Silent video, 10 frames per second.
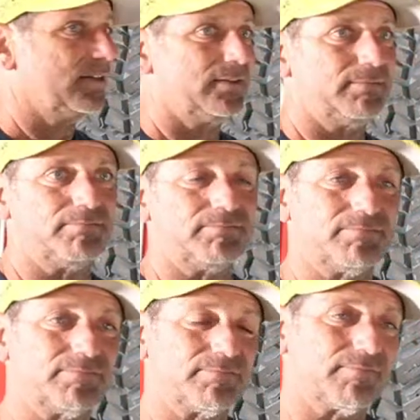Okay,
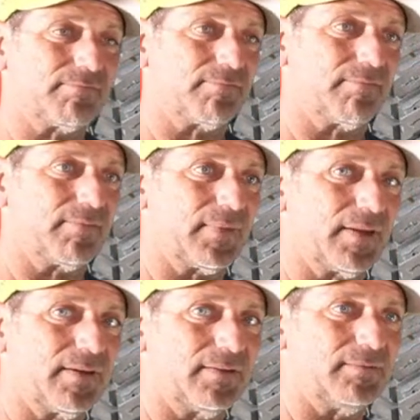Scott Vegas
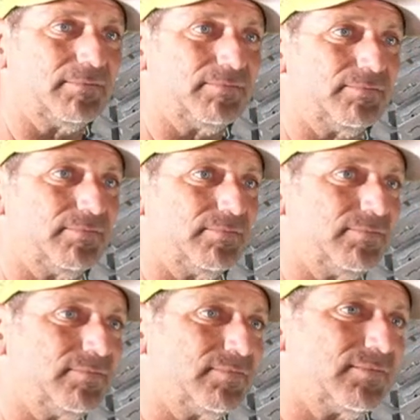from
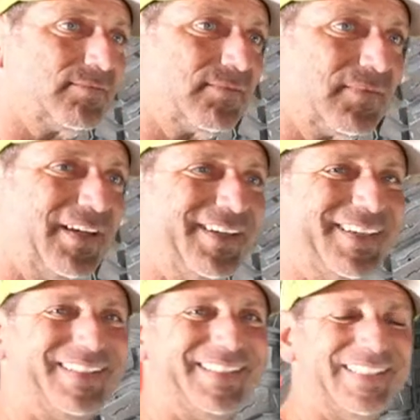Facebook. I have
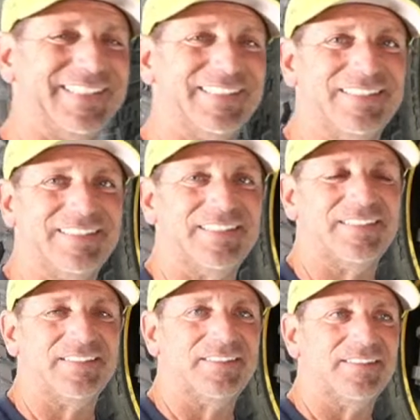a factory
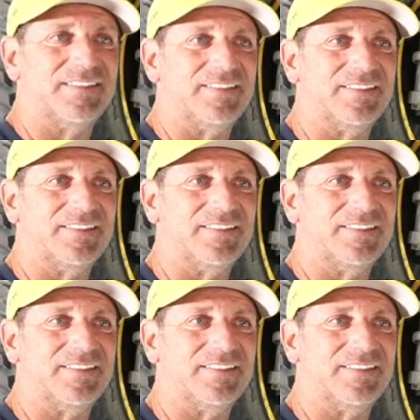electric locker.